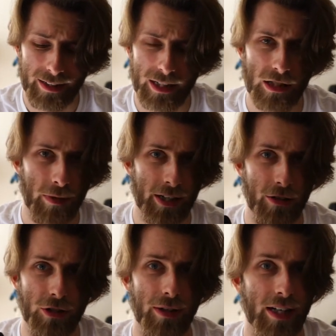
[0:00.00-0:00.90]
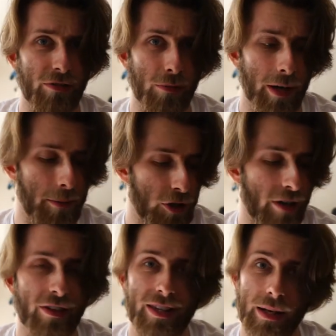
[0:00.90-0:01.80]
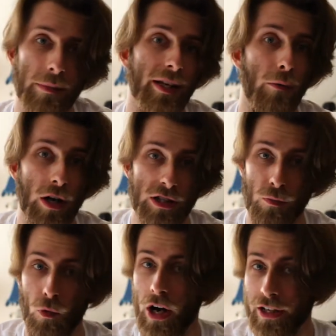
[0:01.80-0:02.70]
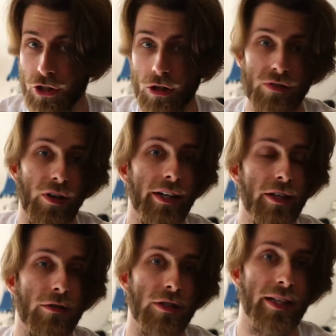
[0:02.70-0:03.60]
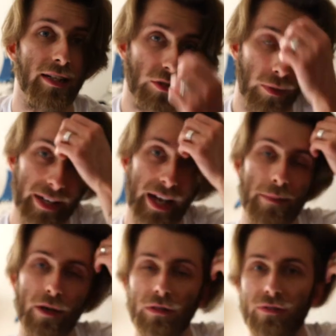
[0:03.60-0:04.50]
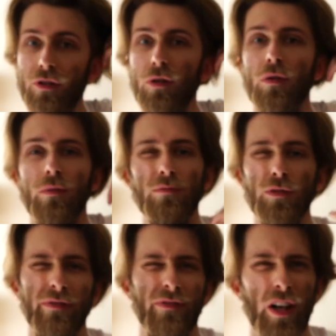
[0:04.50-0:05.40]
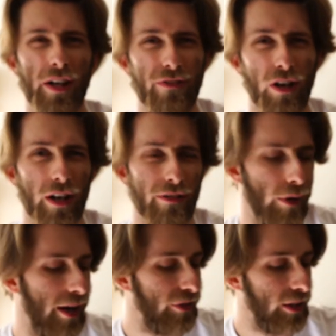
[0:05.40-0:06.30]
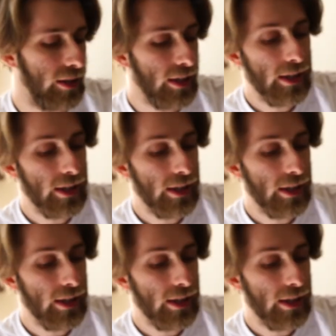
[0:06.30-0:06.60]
This is my go-to lens for pretty much everything, but there were some wide shots that I used, needed 28mm for, or 35, whatever.